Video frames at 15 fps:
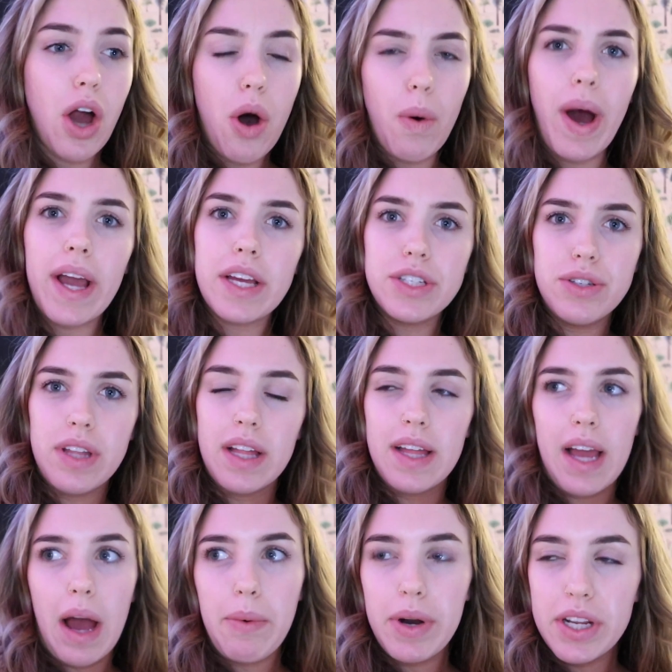like oh, I could do that.
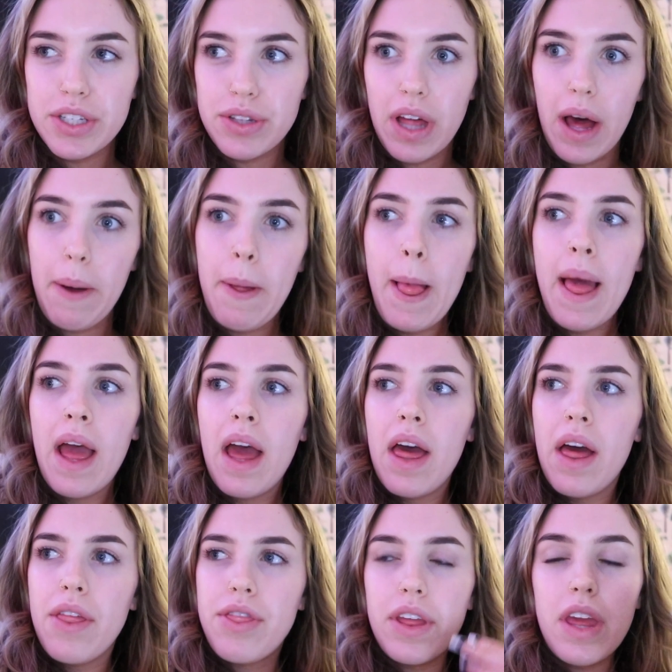Like, I want to do that.
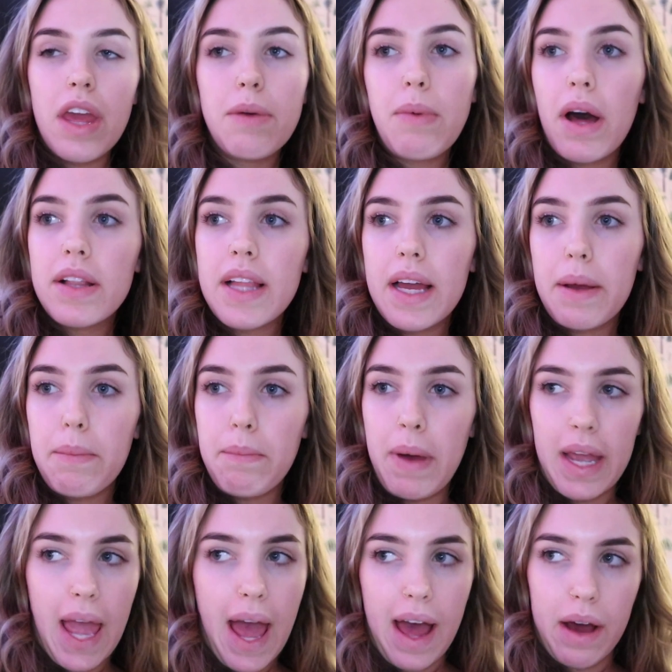Thinking about, like,
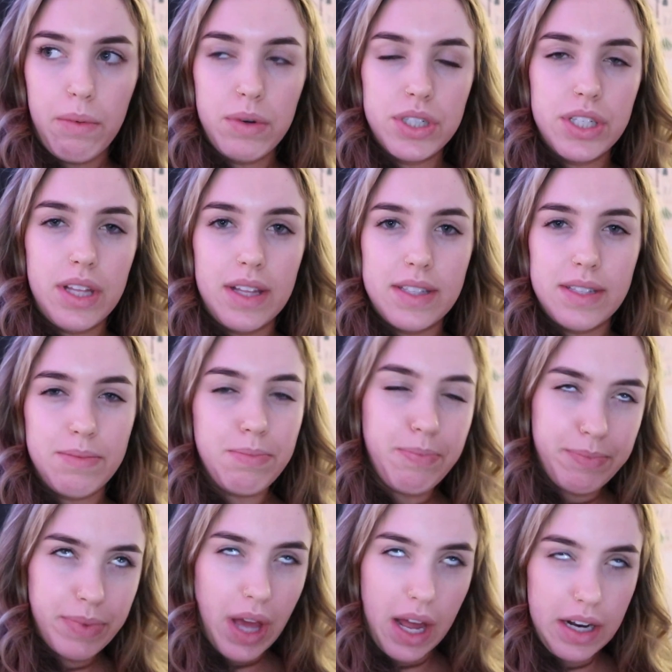my cat, which that's
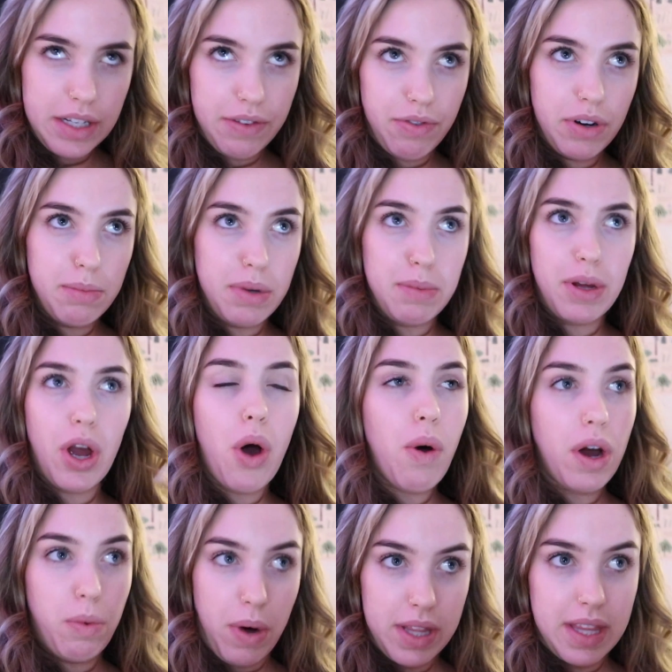kind of different. But I'm like, oh,
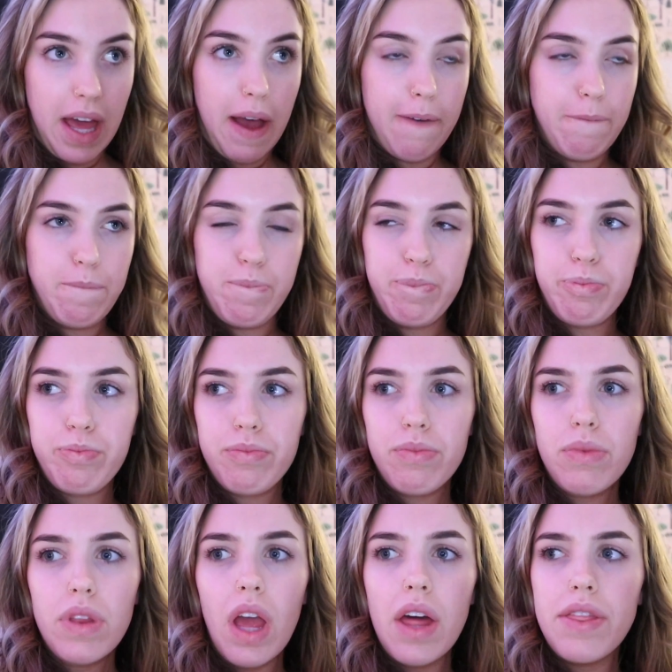I want that
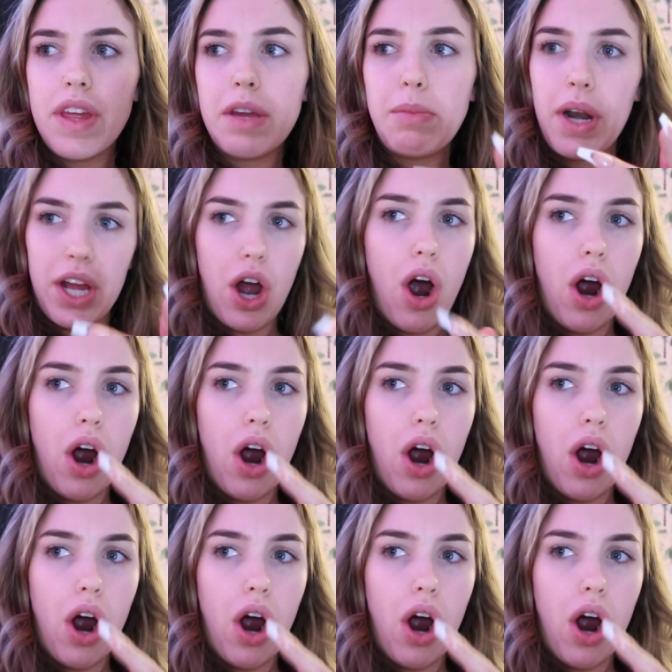thinking about a